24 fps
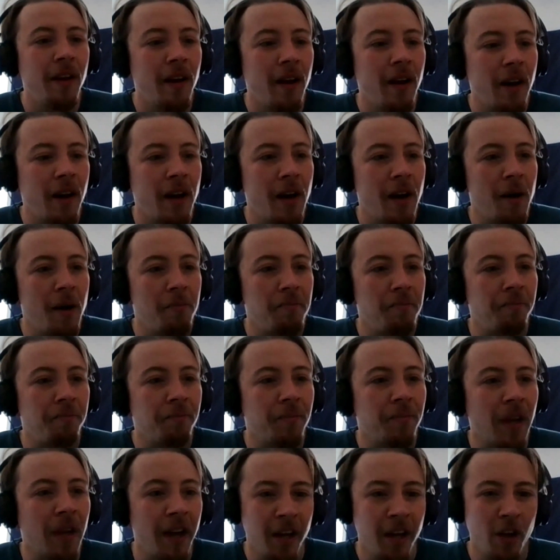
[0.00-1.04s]
And
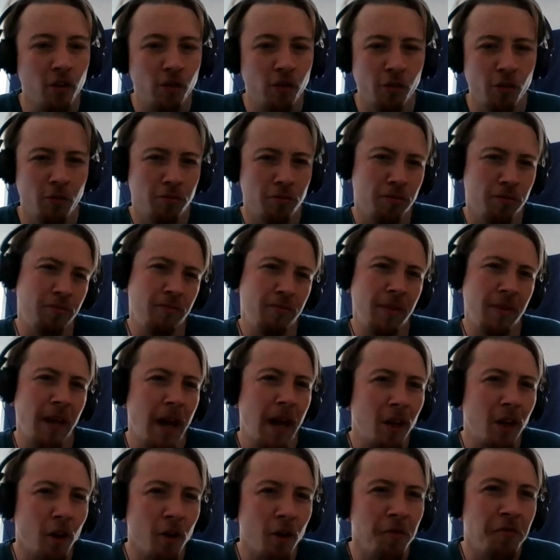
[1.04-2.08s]
I
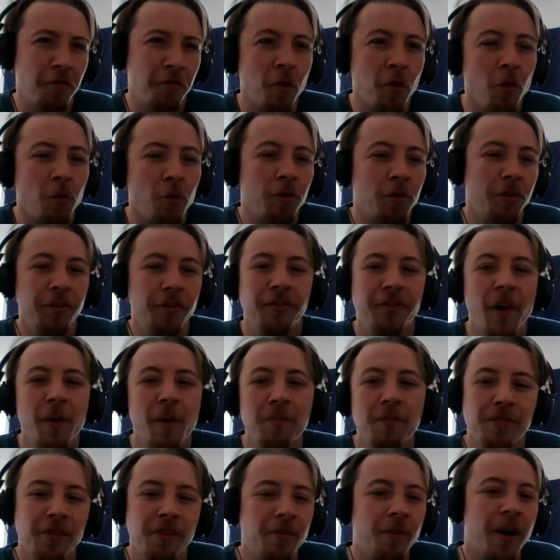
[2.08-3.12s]
love older
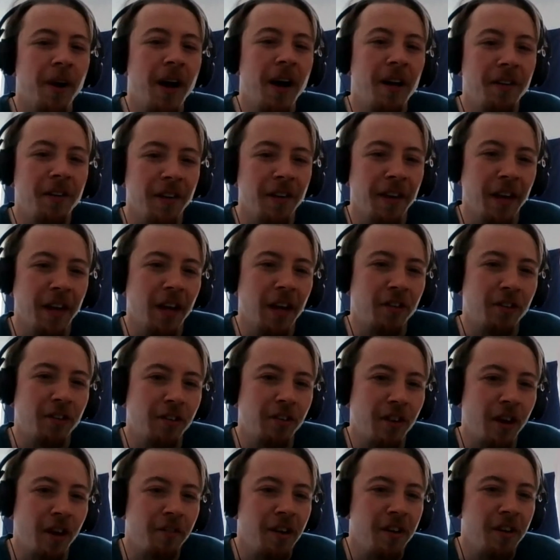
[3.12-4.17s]
films as well, and I think
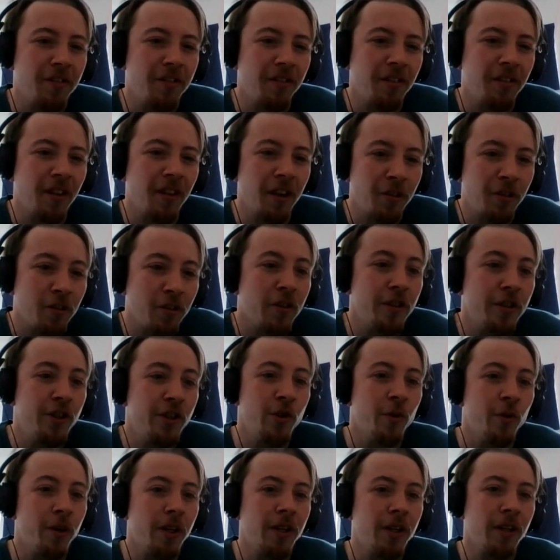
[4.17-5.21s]
that's a reason I do
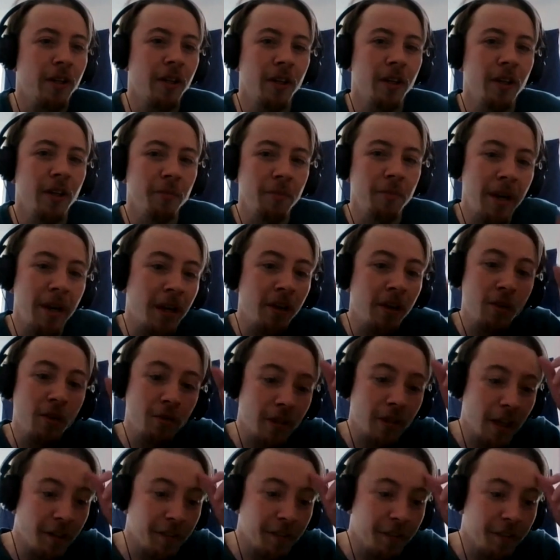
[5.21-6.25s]
enjoy making those
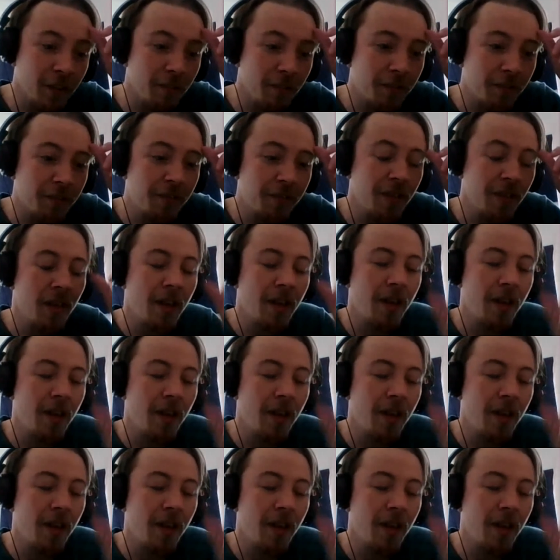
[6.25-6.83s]
kind of films.